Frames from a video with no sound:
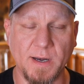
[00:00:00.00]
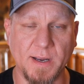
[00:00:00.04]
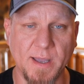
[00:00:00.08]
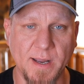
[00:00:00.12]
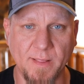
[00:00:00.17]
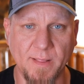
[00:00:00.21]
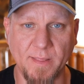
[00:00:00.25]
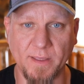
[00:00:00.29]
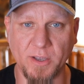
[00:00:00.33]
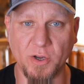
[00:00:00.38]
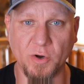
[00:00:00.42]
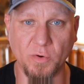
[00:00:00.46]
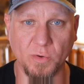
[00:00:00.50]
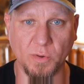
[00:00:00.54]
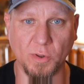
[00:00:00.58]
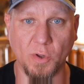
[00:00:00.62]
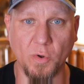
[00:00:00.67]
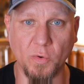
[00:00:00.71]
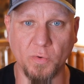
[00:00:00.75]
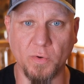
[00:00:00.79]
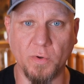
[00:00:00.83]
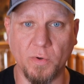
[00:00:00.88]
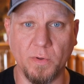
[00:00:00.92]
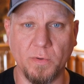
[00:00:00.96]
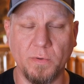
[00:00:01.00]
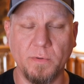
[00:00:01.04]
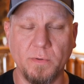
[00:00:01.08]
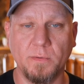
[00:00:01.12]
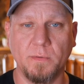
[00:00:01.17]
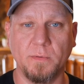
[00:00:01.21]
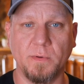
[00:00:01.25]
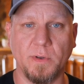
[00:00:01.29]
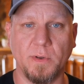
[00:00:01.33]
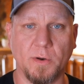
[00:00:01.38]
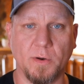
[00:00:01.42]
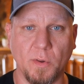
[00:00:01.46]
Kind of like your
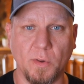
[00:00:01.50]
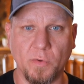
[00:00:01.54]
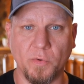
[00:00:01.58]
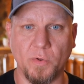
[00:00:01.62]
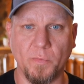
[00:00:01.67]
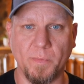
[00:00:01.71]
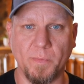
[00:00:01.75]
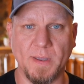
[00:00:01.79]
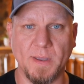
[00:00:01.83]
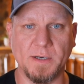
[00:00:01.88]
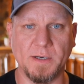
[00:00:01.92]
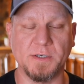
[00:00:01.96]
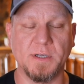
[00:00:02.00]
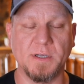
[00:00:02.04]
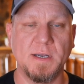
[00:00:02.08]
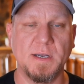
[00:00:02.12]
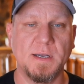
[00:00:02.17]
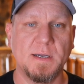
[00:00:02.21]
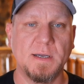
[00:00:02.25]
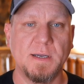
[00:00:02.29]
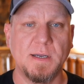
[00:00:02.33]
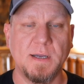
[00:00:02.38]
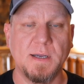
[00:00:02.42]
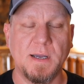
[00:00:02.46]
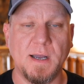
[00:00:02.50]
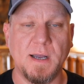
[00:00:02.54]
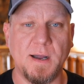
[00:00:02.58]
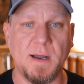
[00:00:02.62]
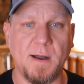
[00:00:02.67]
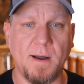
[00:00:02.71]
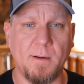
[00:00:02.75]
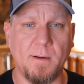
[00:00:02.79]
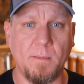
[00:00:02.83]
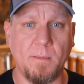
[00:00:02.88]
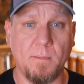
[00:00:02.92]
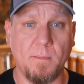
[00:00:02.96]
local page.
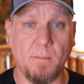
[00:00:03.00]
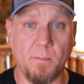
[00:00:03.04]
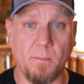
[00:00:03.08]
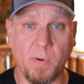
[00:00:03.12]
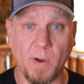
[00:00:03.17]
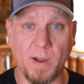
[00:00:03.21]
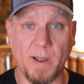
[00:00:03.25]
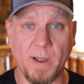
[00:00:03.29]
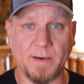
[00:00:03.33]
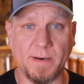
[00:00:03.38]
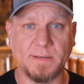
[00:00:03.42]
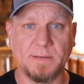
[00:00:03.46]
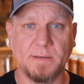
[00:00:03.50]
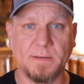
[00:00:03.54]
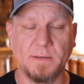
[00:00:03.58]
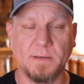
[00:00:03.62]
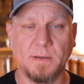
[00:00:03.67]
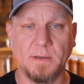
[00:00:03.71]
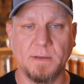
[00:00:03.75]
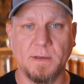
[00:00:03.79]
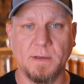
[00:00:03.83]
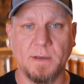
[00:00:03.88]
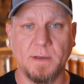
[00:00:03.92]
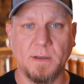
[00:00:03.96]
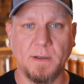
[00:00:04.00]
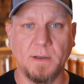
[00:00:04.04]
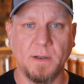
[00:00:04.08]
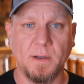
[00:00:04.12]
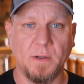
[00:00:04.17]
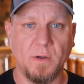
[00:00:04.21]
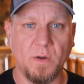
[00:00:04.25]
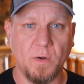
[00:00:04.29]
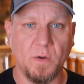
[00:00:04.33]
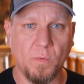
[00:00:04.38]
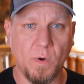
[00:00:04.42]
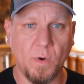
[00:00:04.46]
But
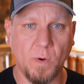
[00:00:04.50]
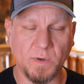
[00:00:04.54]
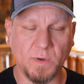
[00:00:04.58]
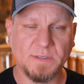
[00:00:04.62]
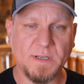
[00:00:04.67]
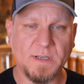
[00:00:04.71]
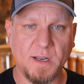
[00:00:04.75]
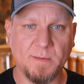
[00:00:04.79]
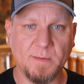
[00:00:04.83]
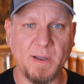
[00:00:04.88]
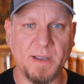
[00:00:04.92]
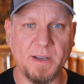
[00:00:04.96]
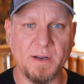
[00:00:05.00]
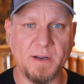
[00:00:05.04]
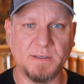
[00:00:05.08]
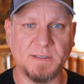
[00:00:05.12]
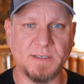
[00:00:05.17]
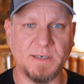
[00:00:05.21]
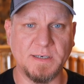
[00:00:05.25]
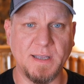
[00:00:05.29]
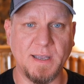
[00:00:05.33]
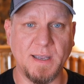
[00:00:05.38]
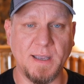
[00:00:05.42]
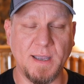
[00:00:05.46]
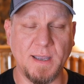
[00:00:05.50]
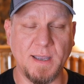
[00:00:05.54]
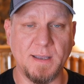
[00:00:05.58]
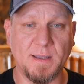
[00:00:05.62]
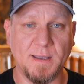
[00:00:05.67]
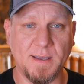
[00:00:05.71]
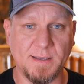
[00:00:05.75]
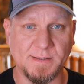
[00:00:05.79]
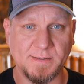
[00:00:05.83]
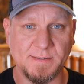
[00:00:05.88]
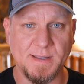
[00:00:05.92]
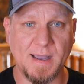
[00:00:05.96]
what we're talking about here today
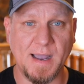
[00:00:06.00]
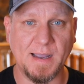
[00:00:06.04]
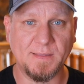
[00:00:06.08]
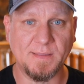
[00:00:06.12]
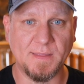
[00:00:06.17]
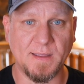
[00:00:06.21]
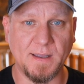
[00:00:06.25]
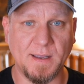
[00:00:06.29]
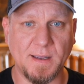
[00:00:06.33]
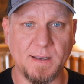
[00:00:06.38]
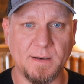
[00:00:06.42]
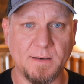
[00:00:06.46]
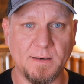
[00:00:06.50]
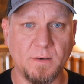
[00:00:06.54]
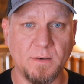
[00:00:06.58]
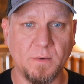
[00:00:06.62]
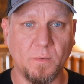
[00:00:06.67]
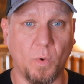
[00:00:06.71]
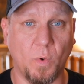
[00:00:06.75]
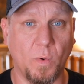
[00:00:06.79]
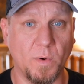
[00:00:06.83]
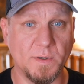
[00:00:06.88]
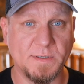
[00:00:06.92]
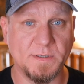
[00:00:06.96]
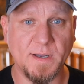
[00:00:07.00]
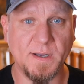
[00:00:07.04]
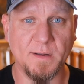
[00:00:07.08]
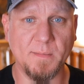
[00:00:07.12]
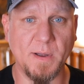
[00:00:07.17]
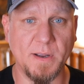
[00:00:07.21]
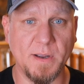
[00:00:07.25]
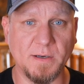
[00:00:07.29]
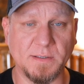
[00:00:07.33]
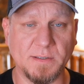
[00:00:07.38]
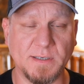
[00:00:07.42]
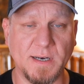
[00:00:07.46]
is not that. What we're talking
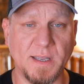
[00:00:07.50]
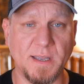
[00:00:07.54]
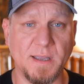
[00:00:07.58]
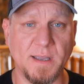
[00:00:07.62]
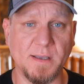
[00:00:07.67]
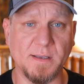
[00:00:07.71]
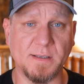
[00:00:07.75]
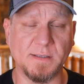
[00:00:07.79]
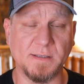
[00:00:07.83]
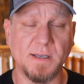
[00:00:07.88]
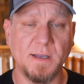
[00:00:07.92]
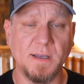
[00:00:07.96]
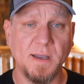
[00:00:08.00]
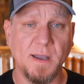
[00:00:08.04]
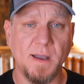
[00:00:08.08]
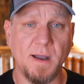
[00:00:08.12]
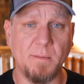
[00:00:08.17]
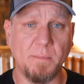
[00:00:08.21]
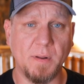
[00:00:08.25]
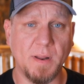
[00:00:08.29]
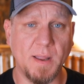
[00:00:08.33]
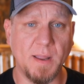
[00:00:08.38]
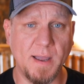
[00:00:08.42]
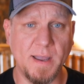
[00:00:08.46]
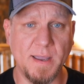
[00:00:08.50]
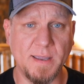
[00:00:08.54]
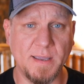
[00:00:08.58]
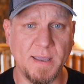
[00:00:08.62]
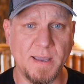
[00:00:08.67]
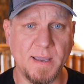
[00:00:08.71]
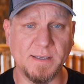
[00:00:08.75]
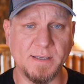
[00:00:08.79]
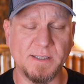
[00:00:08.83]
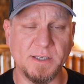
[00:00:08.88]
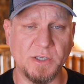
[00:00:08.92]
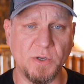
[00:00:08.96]
about here today is applying
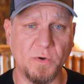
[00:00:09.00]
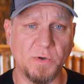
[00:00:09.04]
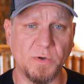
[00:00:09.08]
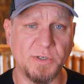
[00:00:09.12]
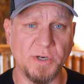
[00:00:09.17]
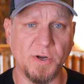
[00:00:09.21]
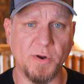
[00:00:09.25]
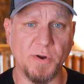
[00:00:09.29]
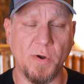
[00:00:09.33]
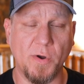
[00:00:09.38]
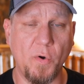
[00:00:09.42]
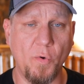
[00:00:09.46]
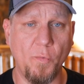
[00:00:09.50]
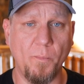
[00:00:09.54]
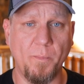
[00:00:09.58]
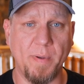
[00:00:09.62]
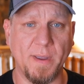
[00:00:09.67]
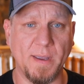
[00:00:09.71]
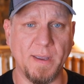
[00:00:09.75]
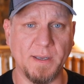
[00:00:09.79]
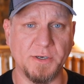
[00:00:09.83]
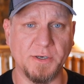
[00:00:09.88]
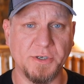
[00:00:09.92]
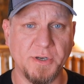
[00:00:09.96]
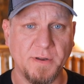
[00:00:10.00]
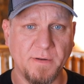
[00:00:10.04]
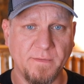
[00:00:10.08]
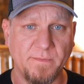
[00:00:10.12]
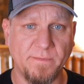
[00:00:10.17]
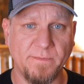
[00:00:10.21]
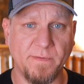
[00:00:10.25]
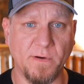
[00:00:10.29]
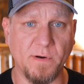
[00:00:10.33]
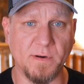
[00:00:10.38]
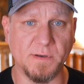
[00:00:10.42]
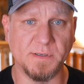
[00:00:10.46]
SEO to your homepage
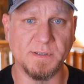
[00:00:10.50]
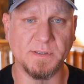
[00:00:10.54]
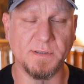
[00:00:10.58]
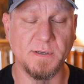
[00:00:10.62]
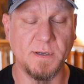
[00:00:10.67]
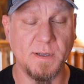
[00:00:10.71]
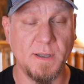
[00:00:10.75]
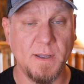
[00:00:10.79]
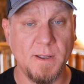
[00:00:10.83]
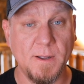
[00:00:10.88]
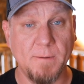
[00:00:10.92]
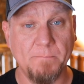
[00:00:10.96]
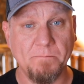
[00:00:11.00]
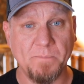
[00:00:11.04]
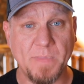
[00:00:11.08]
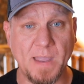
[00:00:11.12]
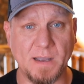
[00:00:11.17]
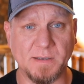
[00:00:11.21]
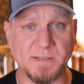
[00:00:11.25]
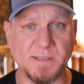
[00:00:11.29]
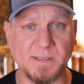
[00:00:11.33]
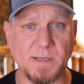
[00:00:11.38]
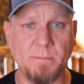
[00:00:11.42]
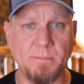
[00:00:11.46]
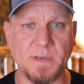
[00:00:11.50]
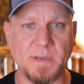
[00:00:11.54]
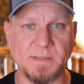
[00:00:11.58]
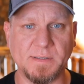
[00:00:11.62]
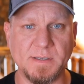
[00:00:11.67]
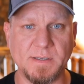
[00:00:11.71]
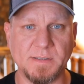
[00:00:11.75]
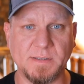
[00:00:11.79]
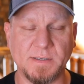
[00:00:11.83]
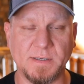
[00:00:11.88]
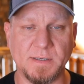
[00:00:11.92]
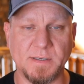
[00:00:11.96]
first. Now, some
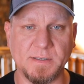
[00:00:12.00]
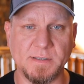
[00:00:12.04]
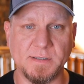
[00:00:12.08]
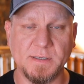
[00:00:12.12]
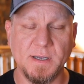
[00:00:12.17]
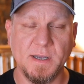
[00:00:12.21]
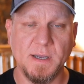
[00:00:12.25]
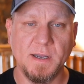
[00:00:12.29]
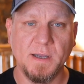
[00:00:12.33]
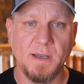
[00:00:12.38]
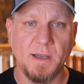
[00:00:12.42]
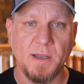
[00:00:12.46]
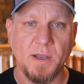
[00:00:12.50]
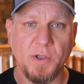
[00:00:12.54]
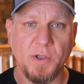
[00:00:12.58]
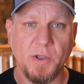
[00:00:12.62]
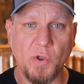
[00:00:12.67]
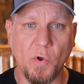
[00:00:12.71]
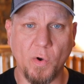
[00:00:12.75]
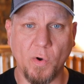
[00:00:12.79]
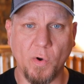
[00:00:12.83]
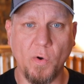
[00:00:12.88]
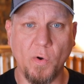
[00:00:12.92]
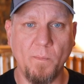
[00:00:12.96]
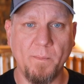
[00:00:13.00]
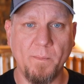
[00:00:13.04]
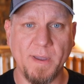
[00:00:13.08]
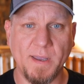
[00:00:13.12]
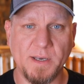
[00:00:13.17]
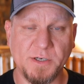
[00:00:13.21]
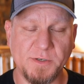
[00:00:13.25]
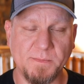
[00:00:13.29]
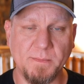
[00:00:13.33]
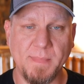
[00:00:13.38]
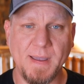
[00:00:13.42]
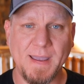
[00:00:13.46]
businesses, your
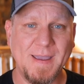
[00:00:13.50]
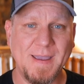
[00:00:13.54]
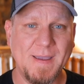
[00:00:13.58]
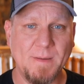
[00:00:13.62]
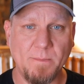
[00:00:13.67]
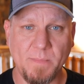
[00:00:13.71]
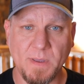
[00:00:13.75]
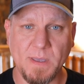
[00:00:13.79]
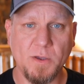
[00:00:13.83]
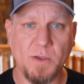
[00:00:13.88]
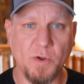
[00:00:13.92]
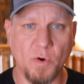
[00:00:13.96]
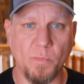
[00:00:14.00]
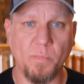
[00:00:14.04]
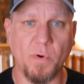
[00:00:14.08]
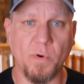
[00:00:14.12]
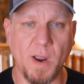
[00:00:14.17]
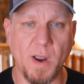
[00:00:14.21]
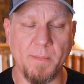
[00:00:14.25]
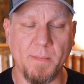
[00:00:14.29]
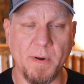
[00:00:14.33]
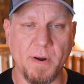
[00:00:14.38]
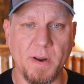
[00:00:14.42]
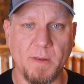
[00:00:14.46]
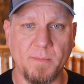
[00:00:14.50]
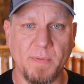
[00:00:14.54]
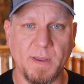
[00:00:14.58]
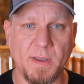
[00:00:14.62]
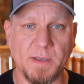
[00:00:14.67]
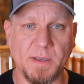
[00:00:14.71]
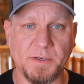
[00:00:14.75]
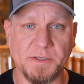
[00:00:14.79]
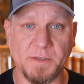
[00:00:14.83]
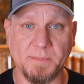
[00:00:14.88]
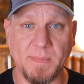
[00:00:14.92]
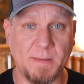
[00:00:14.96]
homepage may be your primary
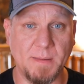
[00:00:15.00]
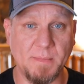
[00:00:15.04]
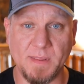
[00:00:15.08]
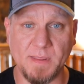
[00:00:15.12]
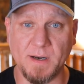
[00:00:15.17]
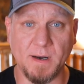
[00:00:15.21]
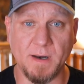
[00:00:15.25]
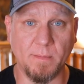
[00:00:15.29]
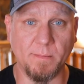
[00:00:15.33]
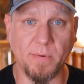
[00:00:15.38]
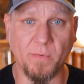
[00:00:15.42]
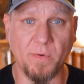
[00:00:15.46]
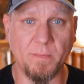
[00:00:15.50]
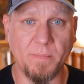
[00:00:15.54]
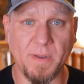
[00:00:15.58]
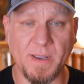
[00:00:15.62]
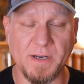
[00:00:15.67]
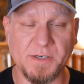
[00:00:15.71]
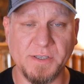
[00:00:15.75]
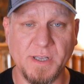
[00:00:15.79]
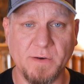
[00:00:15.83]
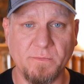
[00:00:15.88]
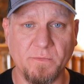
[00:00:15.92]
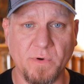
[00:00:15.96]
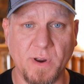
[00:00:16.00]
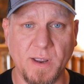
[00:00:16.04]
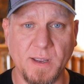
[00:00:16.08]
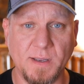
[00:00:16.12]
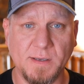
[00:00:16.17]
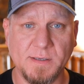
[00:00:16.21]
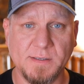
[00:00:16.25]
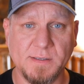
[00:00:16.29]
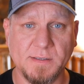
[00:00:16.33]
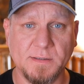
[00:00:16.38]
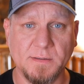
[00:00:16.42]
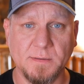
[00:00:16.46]
page. It may be the number one page that
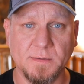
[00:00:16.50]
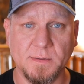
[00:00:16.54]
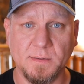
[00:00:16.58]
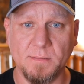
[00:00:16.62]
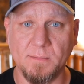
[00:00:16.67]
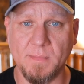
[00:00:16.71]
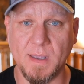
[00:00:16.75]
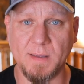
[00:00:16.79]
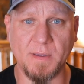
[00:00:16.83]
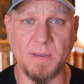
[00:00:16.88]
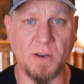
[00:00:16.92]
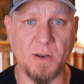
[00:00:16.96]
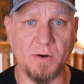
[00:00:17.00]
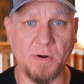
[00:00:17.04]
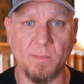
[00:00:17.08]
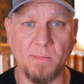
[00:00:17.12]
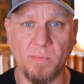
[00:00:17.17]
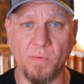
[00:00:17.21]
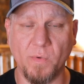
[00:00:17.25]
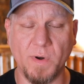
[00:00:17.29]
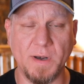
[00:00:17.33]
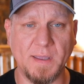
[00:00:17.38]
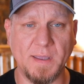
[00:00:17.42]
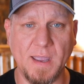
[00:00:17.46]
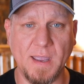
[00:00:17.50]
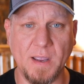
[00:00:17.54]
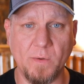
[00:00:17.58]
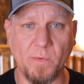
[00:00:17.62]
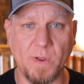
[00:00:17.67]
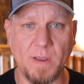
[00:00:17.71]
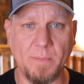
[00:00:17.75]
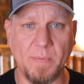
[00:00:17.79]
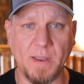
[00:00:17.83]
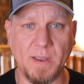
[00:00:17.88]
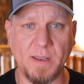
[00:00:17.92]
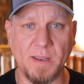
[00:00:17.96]
ranks, maybe your number one
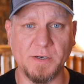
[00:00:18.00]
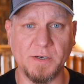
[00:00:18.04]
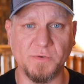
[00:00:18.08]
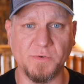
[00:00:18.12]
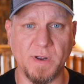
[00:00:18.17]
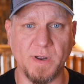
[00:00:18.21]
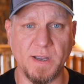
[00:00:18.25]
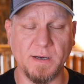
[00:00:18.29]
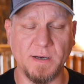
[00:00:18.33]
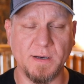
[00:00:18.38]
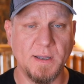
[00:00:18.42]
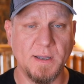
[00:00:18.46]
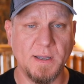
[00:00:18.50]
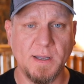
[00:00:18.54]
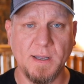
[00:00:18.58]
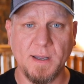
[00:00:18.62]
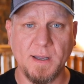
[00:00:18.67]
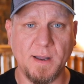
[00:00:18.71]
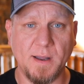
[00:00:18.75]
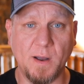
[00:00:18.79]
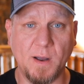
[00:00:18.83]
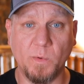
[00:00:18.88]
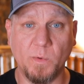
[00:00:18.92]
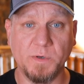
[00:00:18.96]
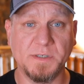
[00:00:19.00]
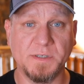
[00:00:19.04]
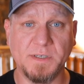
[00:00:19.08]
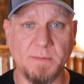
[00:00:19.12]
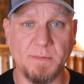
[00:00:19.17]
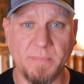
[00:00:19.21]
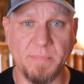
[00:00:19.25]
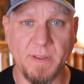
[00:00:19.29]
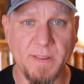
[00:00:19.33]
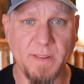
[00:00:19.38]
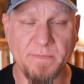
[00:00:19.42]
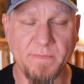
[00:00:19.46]
gateway page, right? Which is
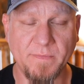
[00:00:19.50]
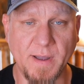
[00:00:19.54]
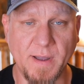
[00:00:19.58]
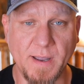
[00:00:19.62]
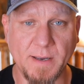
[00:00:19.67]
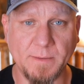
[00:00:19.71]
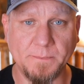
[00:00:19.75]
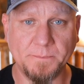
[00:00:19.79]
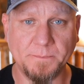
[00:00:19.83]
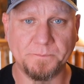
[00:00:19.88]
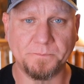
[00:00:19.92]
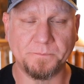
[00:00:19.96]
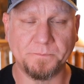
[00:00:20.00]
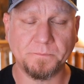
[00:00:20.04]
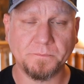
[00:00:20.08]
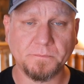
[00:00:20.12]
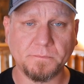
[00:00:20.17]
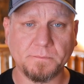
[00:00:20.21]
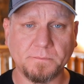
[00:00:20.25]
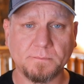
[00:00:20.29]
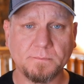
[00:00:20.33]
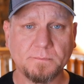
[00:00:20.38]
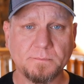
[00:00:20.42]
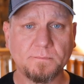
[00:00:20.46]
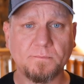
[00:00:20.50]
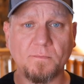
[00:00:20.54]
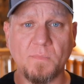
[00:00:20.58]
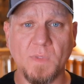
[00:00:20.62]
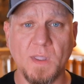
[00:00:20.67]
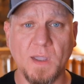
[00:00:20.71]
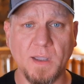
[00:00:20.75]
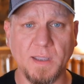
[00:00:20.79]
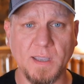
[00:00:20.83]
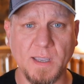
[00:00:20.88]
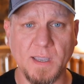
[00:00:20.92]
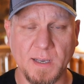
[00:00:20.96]
completely fine.
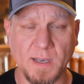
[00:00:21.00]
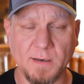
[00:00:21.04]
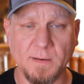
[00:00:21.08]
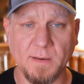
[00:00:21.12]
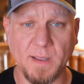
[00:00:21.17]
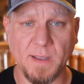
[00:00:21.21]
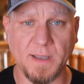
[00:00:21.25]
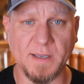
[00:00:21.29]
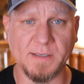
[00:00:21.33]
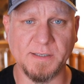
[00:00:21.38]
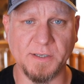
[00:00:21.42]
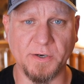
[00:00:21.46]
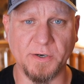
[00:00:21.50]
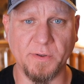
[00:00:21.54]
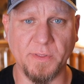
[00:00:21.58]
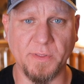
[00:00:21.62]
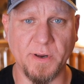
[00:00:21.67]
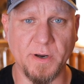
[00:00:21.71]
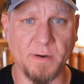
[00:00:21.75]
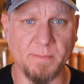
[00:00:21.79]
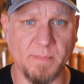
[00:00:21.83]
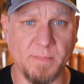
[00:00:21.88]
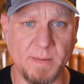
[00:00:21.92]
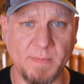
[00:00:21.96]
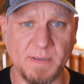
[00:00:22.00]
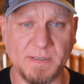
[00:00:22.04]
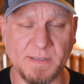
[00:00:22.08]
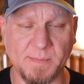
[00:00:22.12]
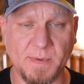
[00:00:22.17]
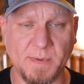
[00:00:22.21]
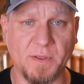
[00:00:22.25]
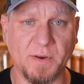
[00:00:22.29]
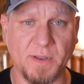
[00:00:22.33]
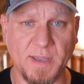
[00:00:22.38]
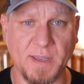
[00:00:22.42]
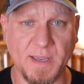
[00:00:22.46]
Again, like I said earlier, in maybe
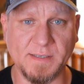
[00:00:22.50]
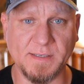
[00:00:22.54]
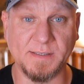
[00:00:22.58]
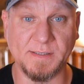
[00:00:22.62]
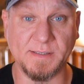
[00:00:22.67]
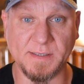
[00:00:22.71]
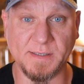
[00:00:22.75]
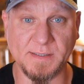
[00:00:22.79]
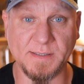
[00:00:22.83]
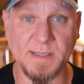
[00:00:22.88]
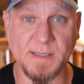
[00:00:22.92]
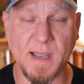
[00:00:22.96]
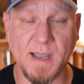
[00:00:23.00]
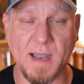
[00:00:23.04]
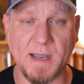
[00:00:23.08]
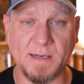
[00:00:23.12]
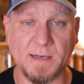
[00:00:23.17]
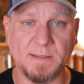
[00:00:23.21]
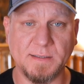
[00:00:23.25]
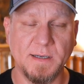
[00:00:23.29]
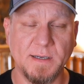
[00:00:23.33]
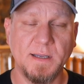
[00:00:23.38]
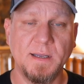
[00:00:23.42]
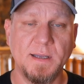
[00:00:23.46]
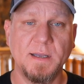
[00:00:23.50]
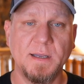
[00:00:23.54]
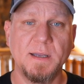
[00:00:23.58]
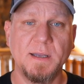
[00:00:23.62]
some other cases, it's not.